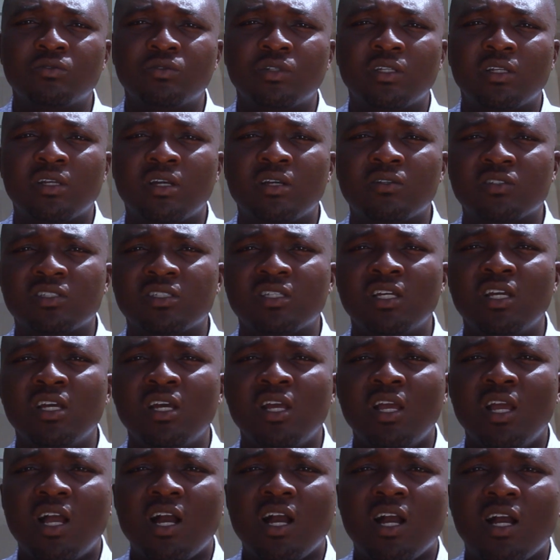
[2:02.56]
greenhouse.
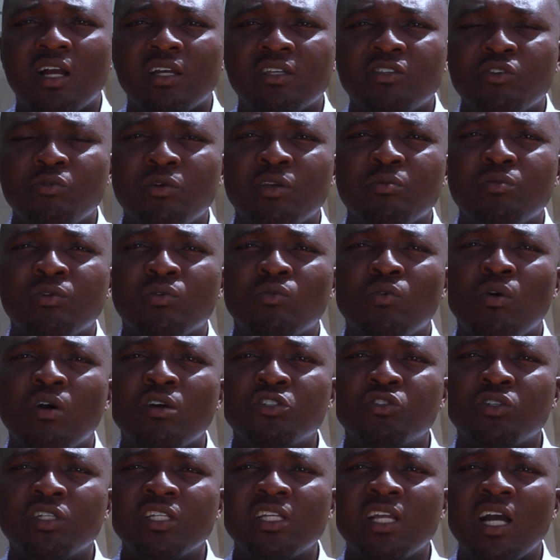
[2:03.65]
You may be
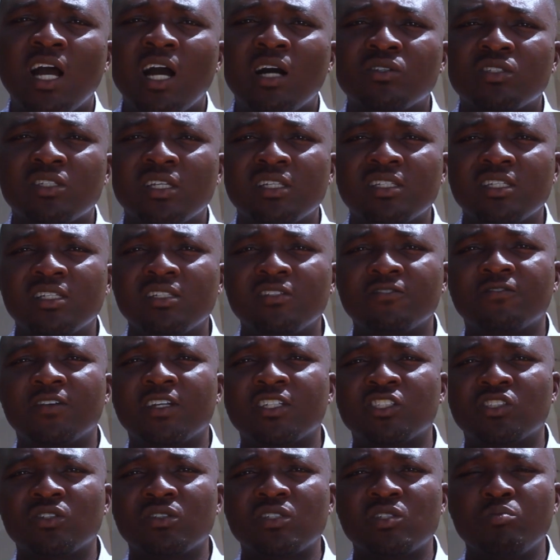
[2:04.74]
wondering how certain
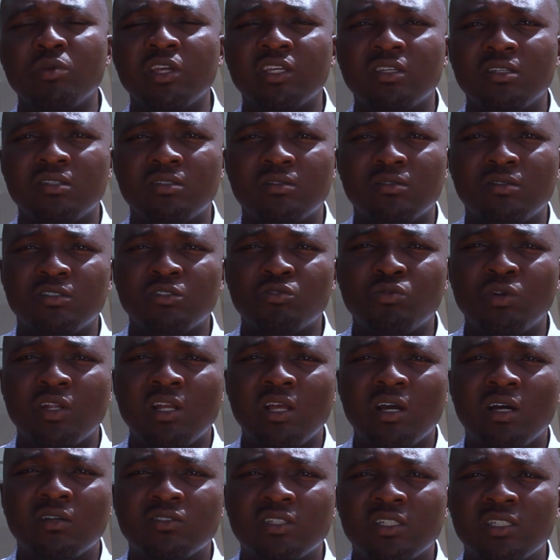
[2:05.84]
infections make it to the
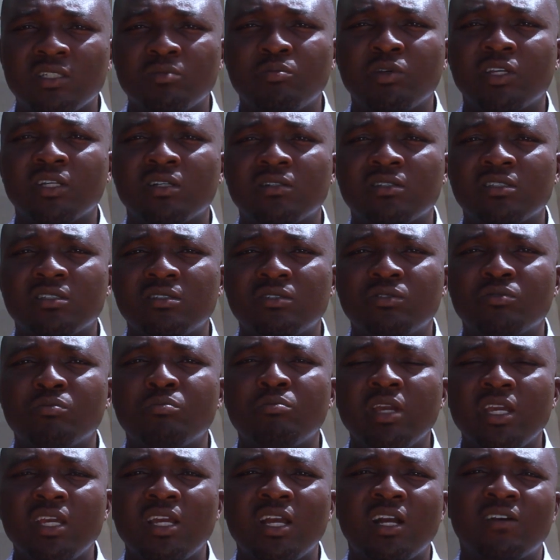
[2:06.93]
greenhouse. It's because you
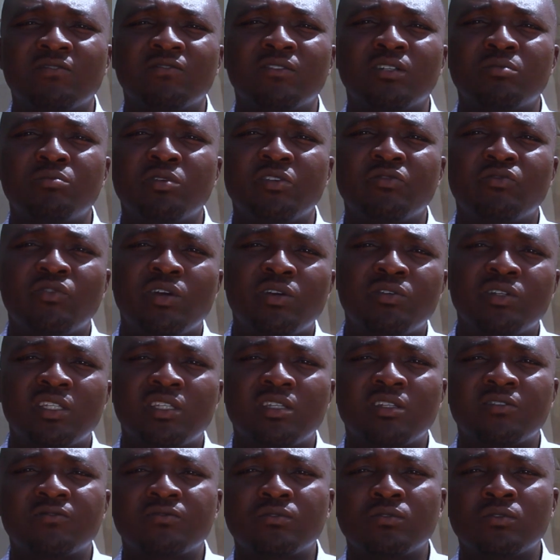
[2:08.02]
may have not been very
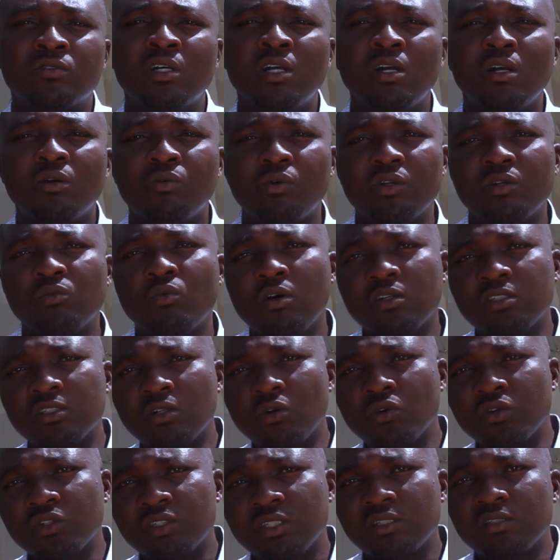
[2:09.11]
careful with what
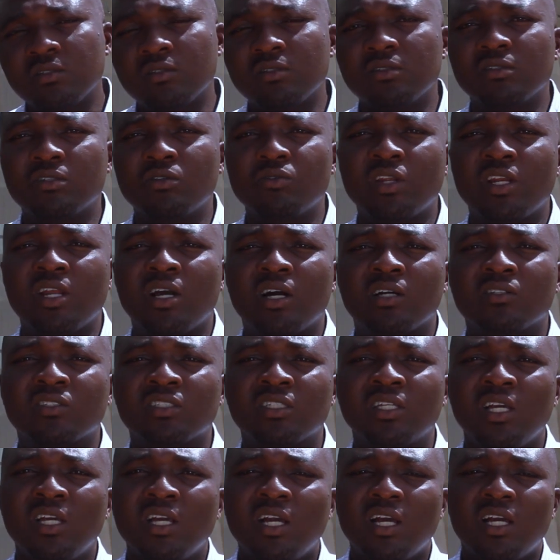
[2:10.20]
goes into the greenhouse.
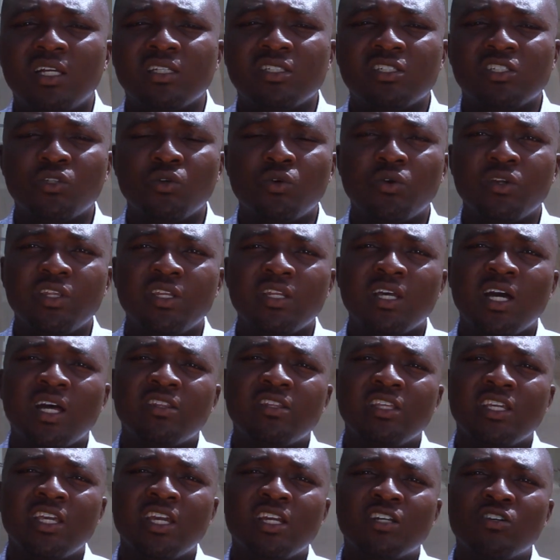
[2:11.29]
And so
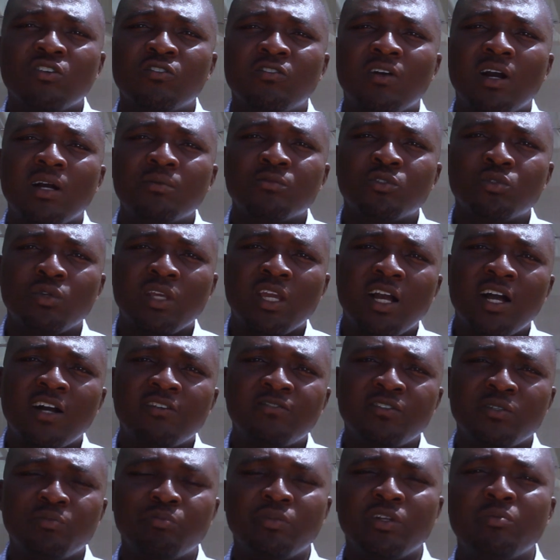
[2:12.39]
at the Eco Farms, we
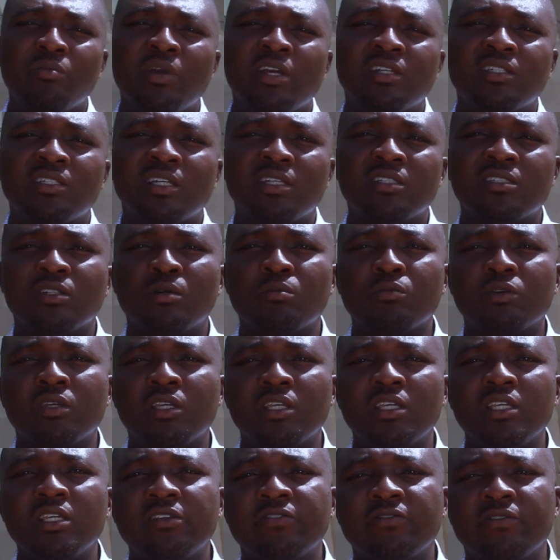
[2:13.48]
have implemented some
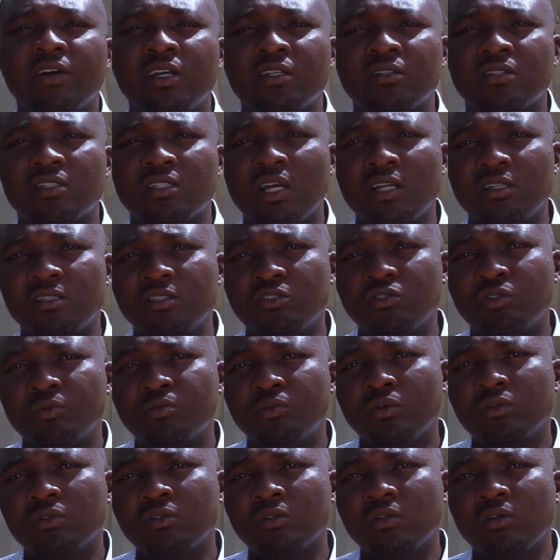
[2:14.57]
key phytosanitary
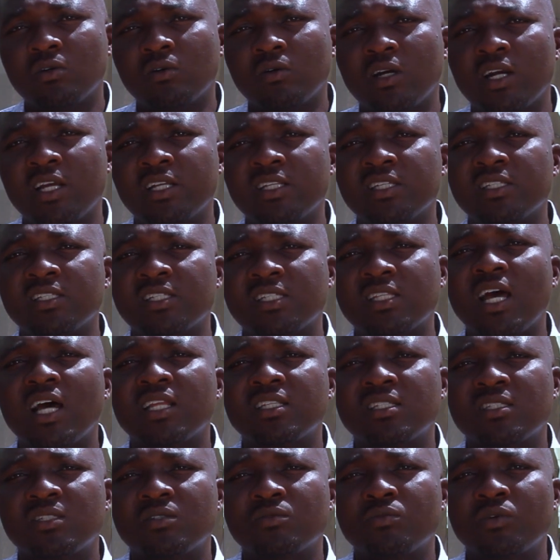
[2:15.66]
protocol, and it
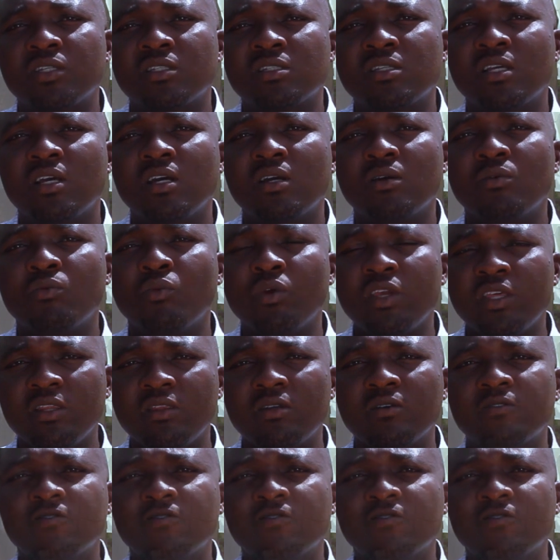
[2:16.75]
starts with we, the